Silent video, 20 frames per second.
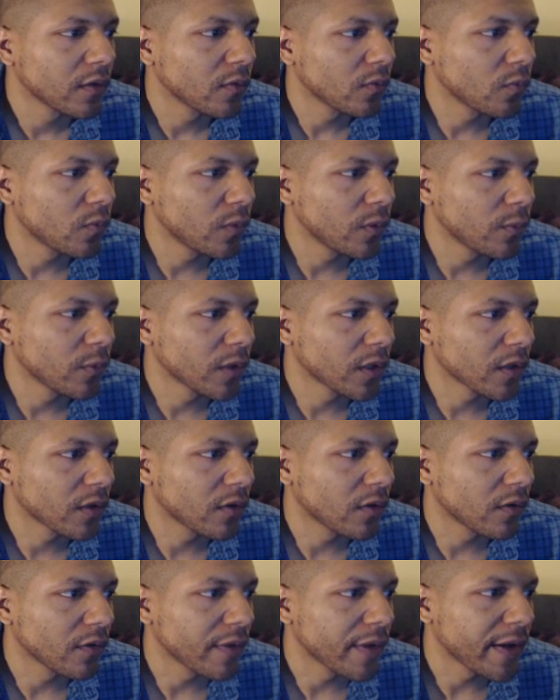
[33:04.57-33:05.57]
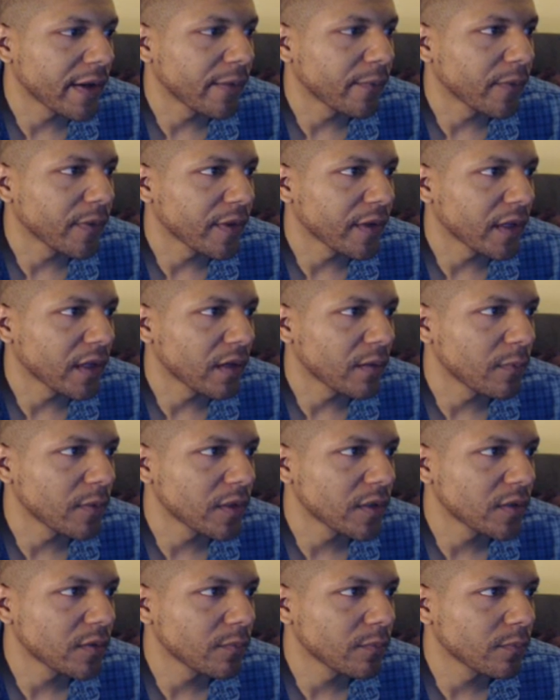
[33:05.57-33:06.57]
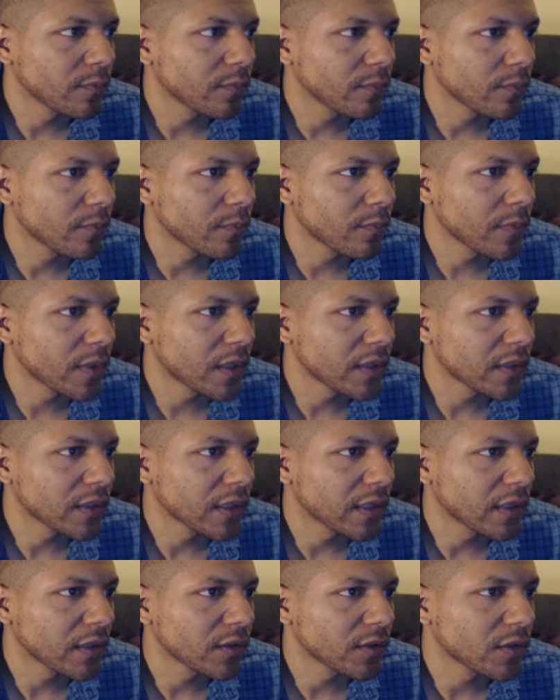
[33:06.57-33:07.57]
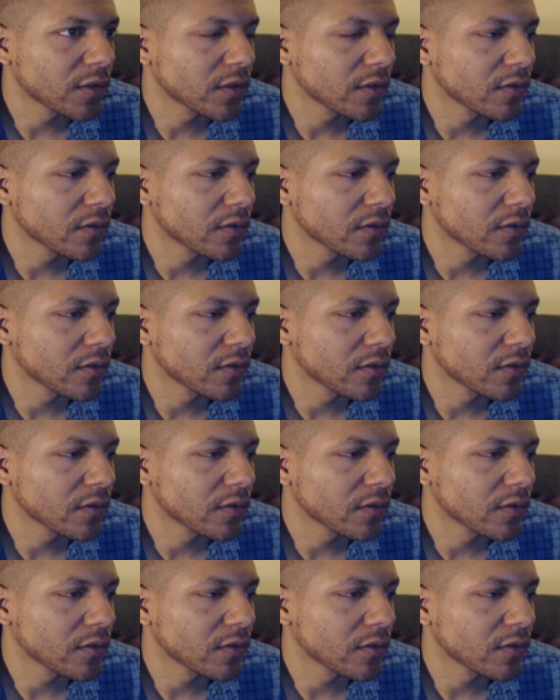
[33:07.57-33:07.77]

we want to call that with an animation montage.